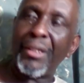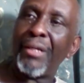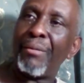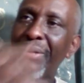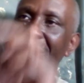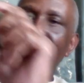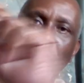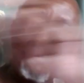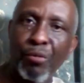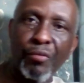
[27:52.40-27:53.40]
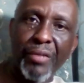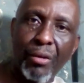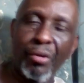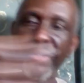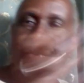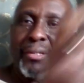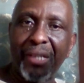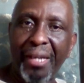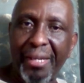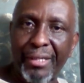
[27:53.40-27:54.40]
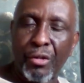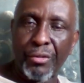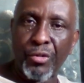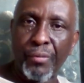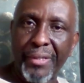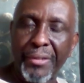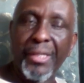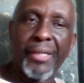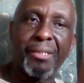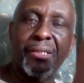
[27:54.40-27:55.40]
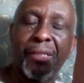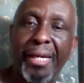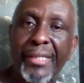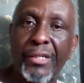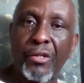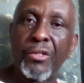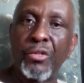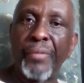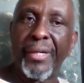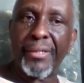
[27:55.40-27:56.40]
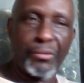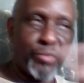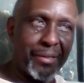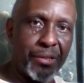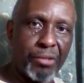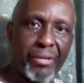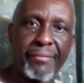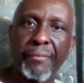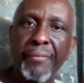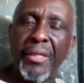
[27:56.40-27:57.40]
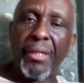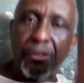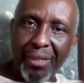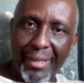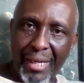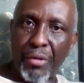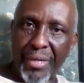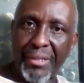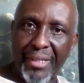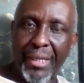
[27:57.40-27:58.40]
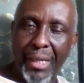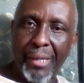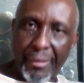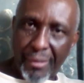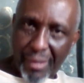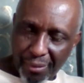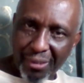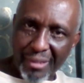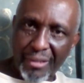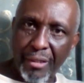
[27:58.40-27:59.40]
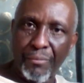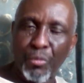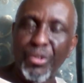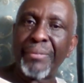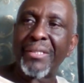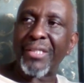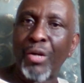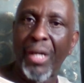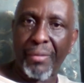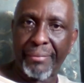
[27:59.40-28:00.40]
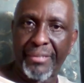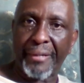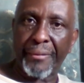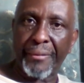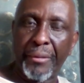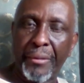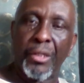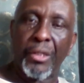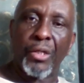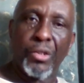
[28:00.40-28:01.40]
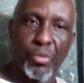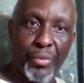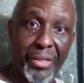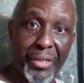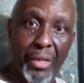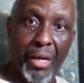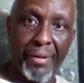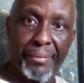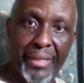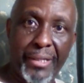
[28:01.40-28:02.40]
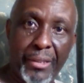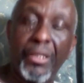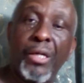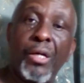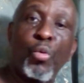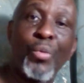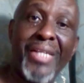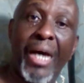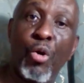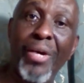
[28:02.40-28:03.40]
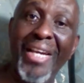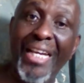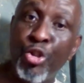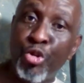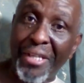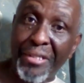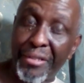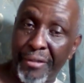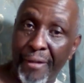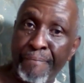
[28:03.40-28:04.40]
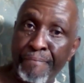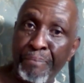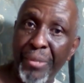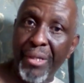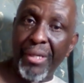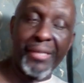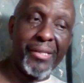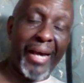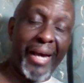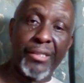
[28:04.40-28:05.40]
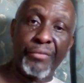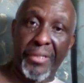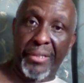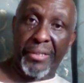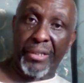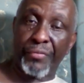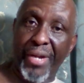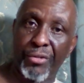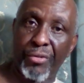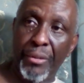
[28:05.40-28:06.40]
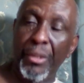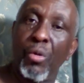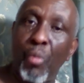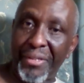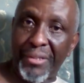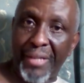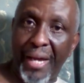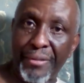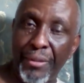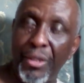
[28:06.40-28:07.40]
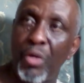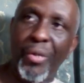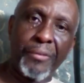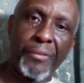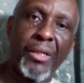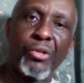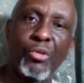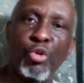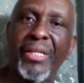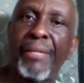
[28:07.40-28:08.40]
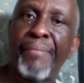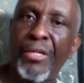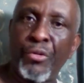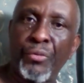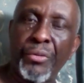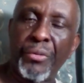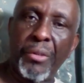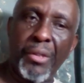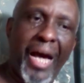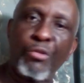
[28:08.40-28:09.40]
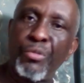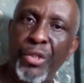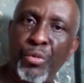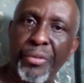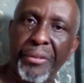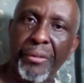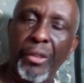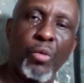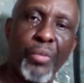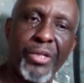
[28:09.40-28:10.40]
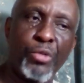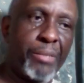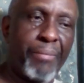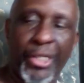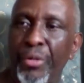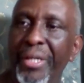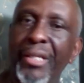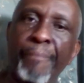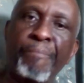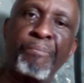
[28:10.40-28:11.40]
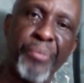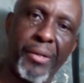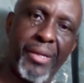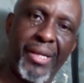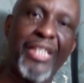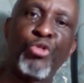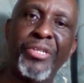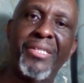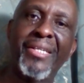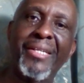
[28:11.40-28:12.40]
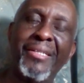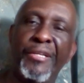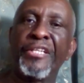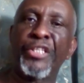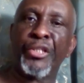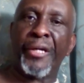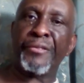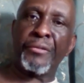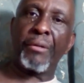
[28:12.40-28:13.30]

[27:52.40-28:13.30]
But then what moves across selected consumers. These selected consumers, we can describe them. They are now inside our system, which means our website. When they're on our website, we now interest them in the activities of the restaurant. What is that? Well, those are the menus. How do we do it? We do it by showing them interesting, delicious